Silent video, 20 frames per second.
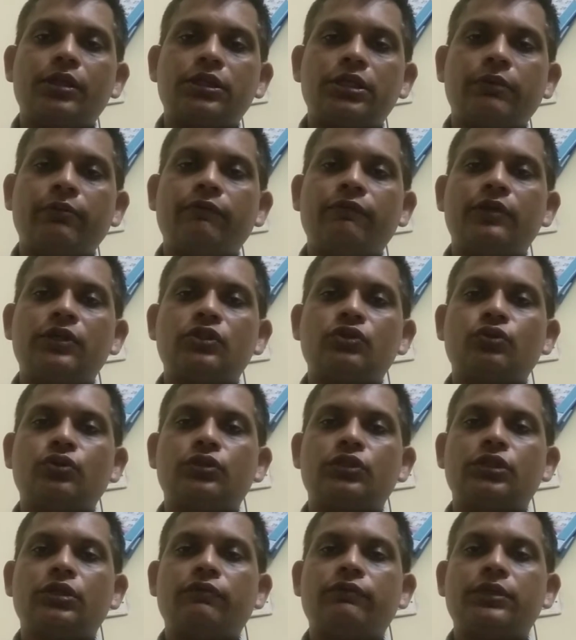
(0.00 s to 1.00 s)
semi-finished
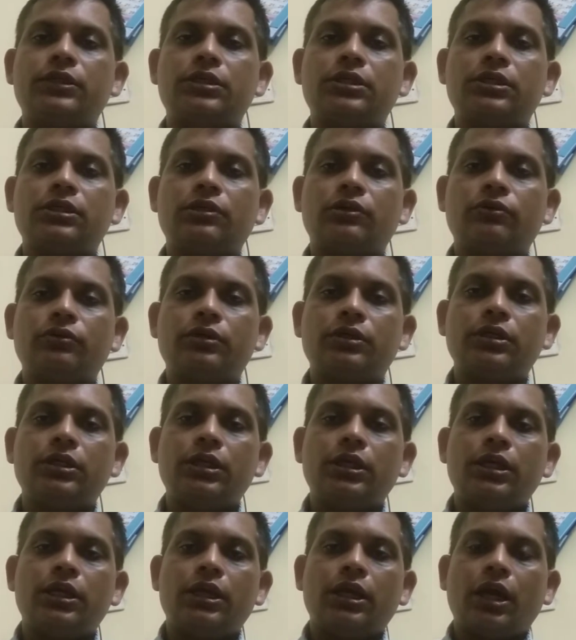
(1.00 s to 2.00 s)
goods inventory count,
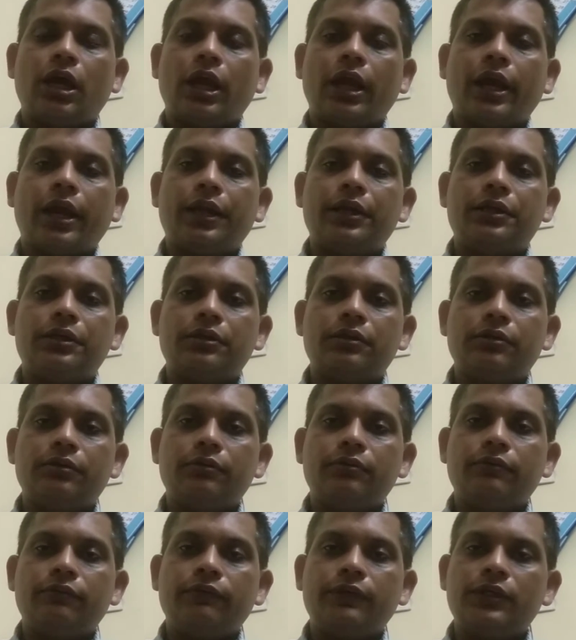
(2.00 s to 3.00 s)
and
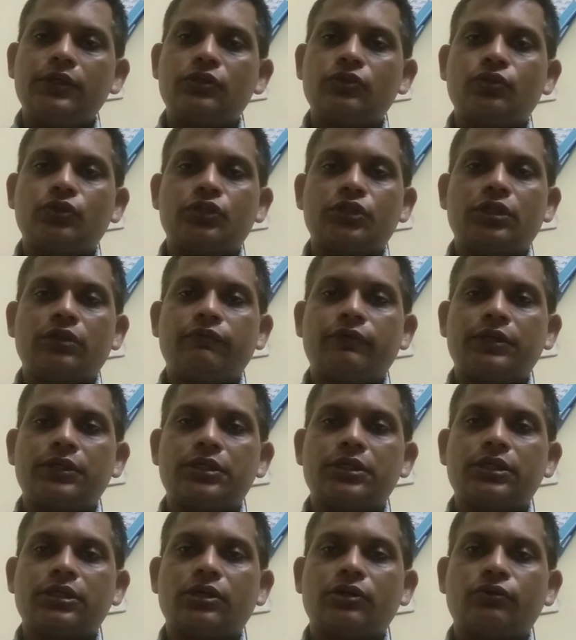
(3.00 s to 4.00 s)
finished goods
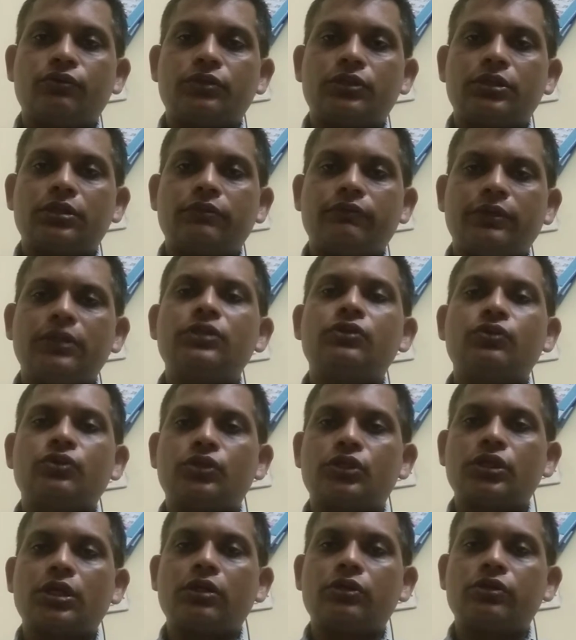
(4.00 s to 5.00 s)
inventory count. Finished
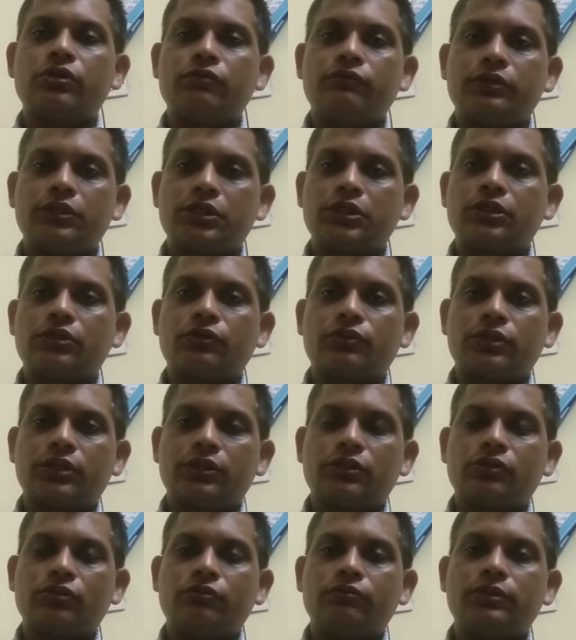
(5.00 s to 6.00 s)
goods also inventory count
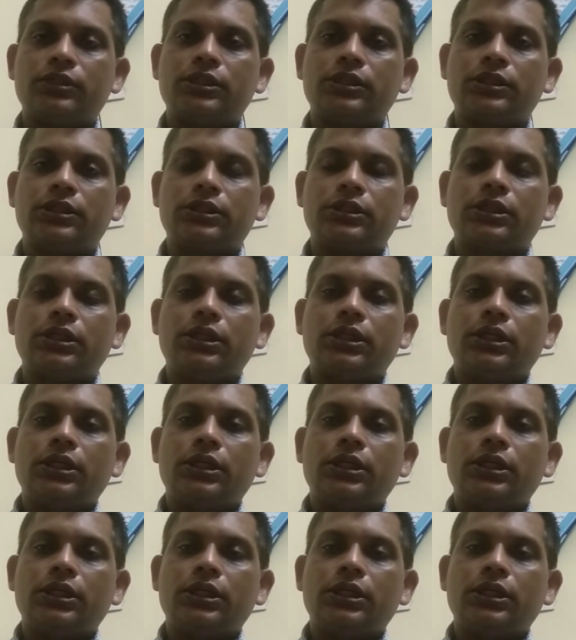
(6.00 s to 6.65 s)
also, because